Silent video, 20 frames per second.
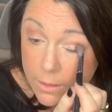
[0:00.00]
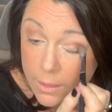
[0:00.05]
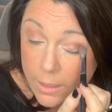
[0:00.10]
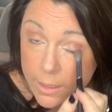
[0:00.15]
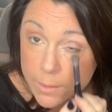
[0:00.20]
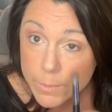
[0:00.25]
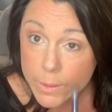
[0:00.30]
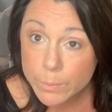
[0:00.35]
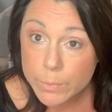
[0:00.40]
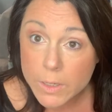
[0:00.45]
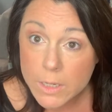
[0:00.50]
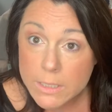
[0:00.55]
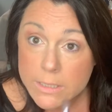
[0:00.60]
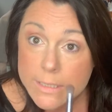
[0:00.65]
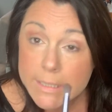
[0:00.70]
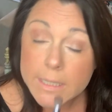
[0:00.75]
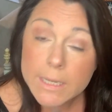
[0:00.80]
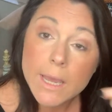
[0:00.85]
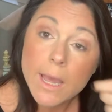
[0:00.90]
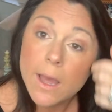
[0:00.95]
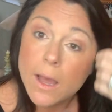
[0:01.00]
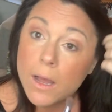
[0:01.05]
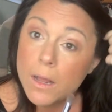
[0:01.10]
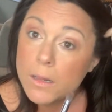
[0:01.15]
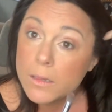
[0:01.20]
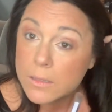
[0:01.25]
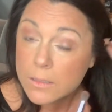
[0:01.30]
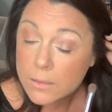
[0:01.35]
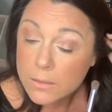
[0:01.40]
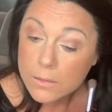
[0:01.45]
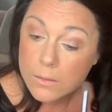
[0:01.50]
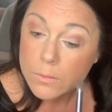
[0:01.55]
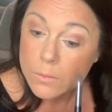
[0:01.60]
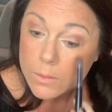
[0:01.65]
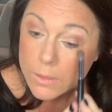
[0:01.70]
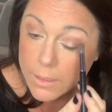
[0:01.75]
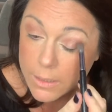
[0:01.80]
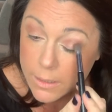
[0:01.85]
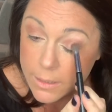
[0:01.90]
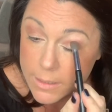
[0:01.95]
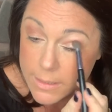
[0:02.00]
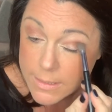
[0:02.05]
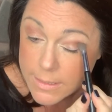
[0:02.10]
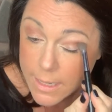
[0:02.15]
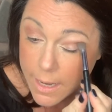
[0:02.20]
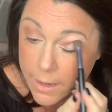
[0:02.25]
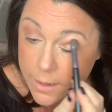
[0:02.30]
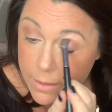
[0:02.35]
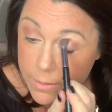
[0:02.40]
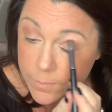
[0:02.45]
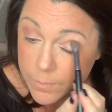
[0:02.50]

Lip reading: I'm a bronzy gal. What can I say?